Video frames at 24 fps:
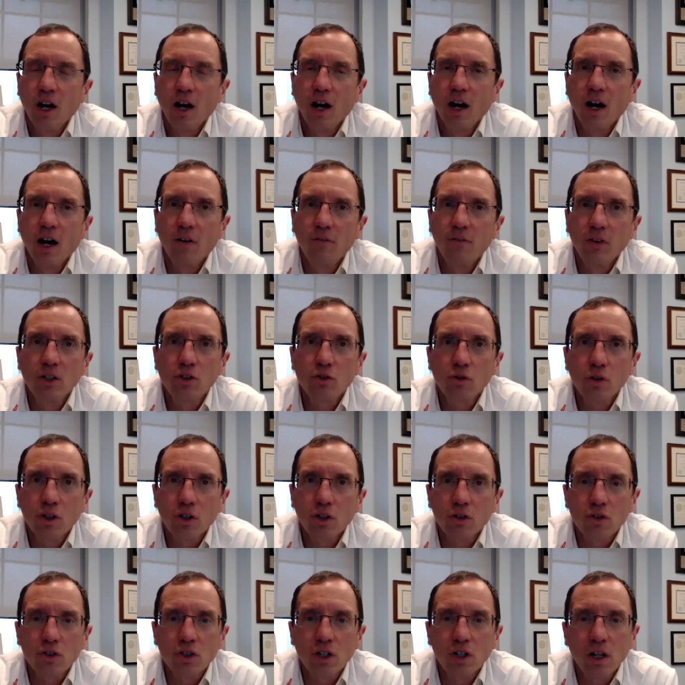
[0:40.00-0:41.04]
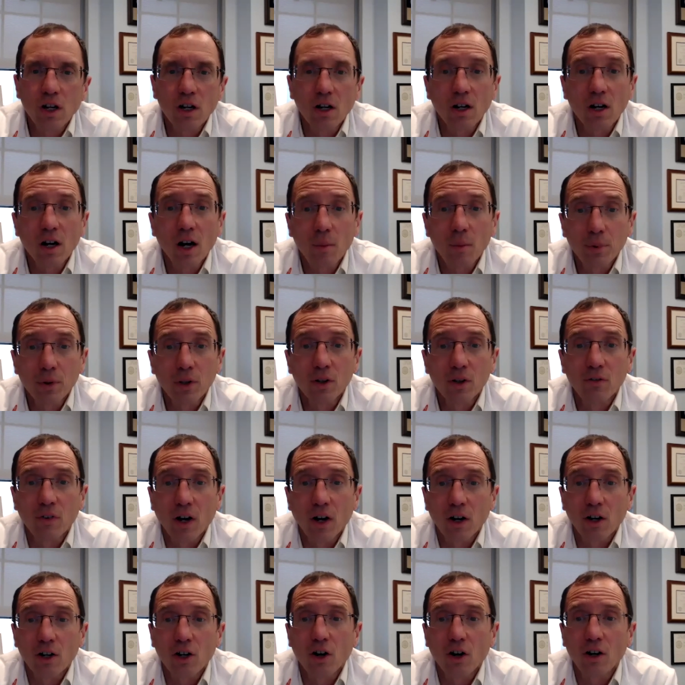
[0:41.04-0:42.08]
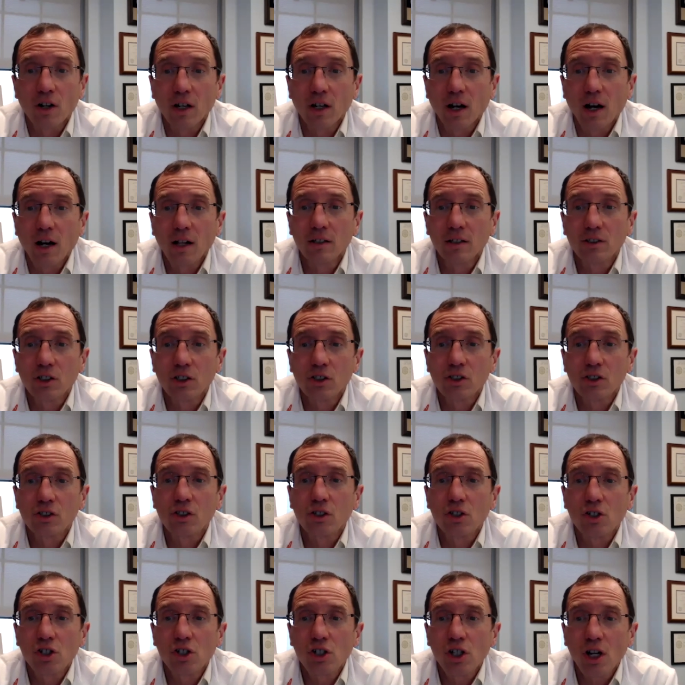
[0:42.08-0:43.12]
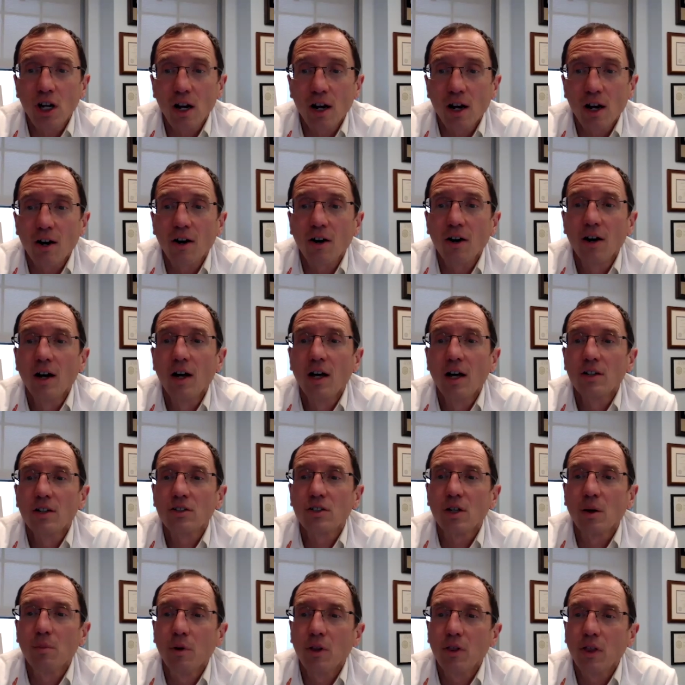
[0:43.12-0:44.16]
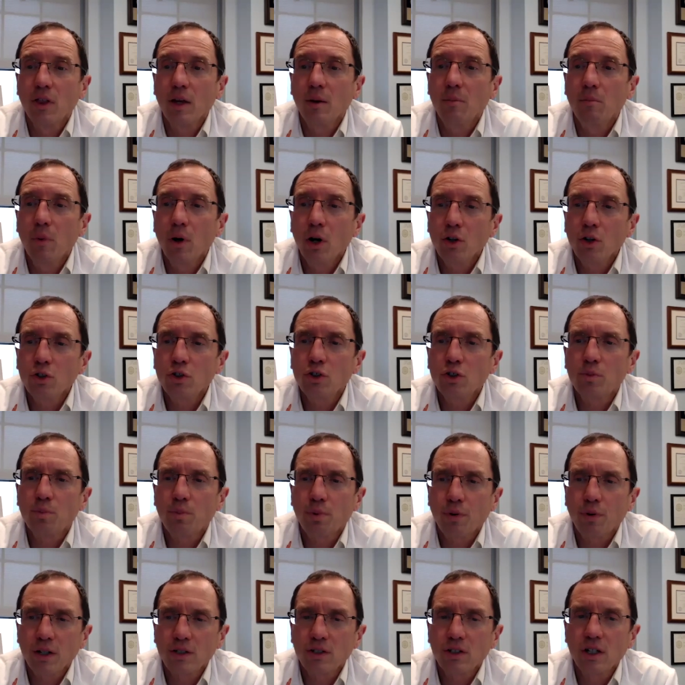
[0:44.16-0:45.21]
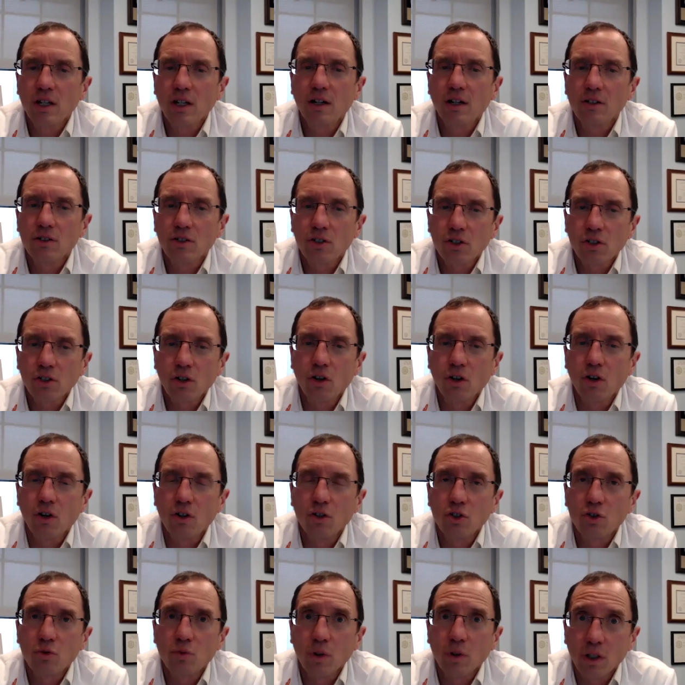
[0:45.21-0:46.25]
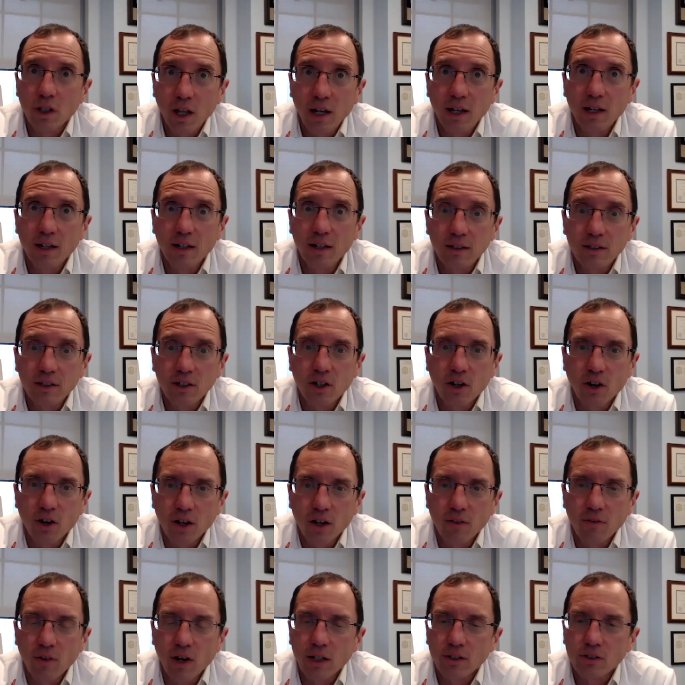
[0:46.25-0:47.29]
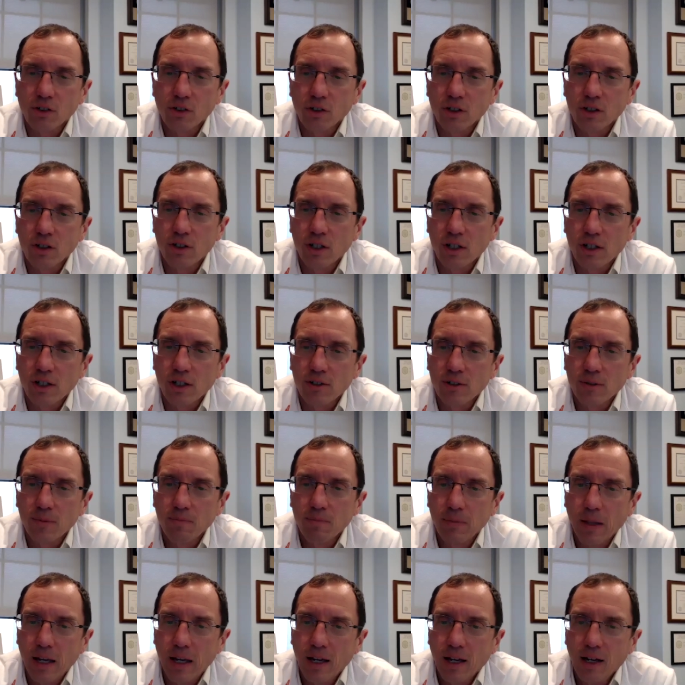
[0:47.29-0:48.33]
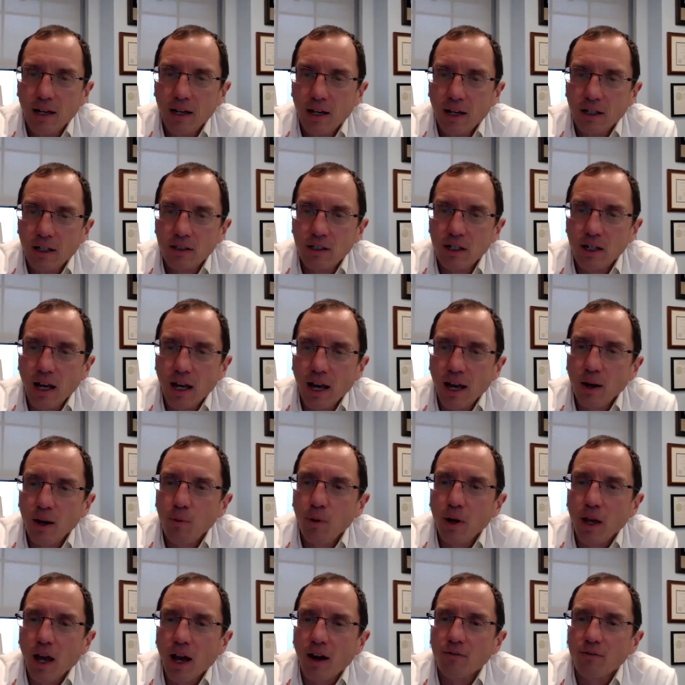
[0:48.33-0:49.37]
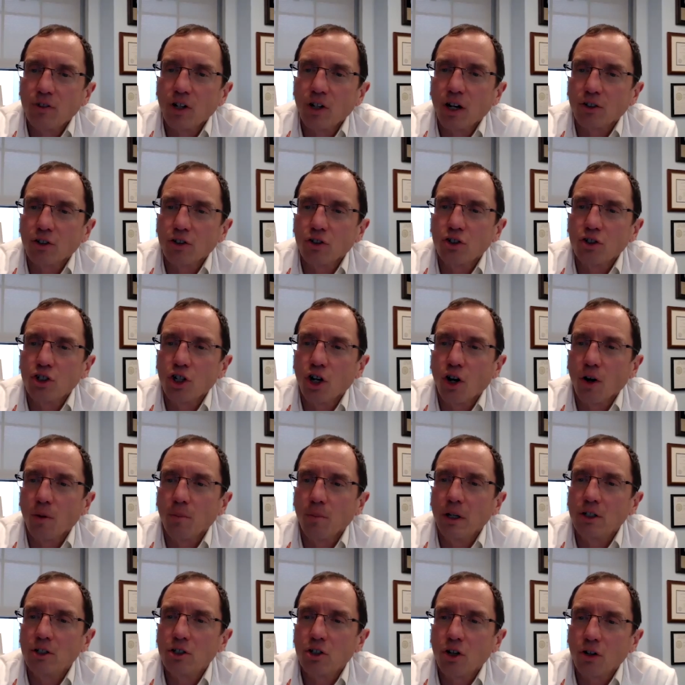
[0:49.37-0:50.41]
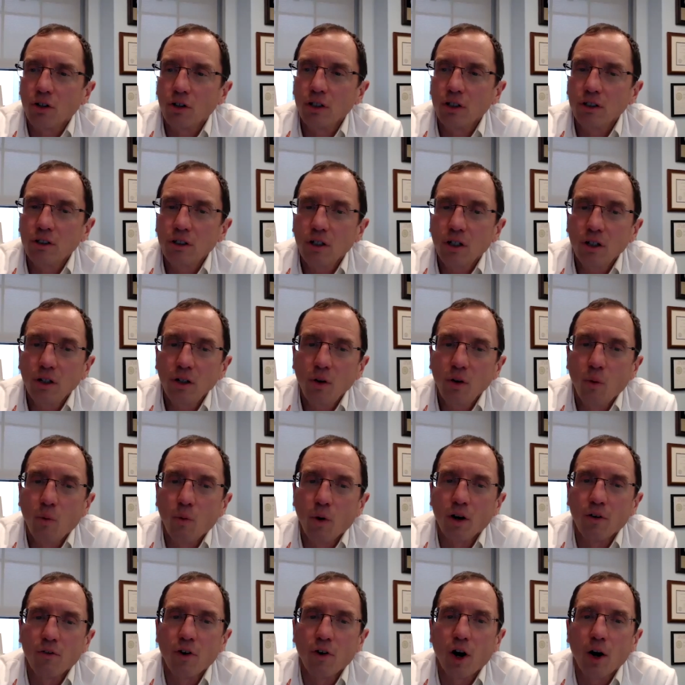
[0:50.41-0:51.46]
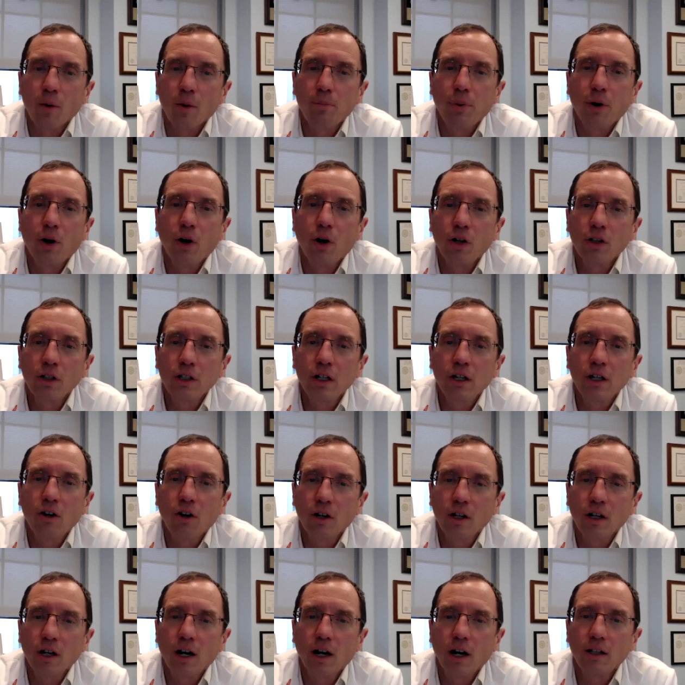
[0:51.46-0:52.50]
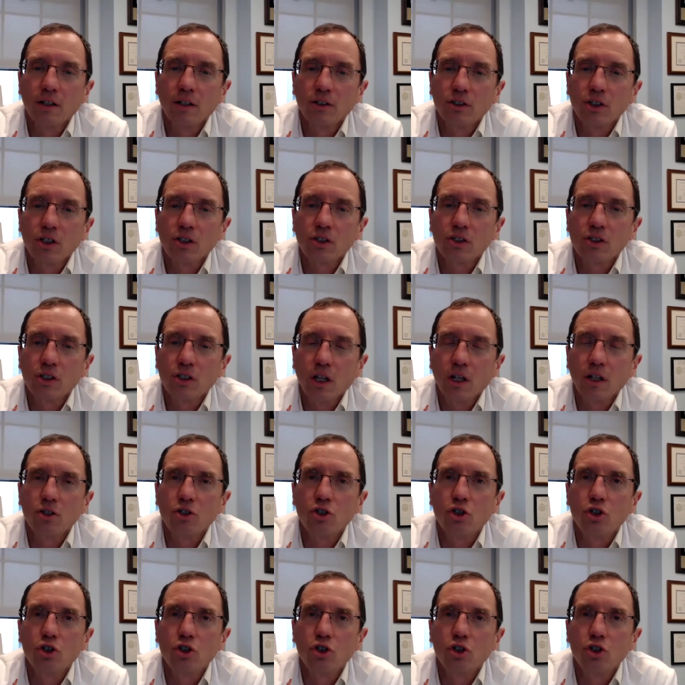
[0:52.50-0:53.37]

of introducing a couple of our cardiologists to share some of the most pressing concerns related to cardiovascular disease. Today we have Dr. Jeremy Turlington, one of our Pauley cardiologists that is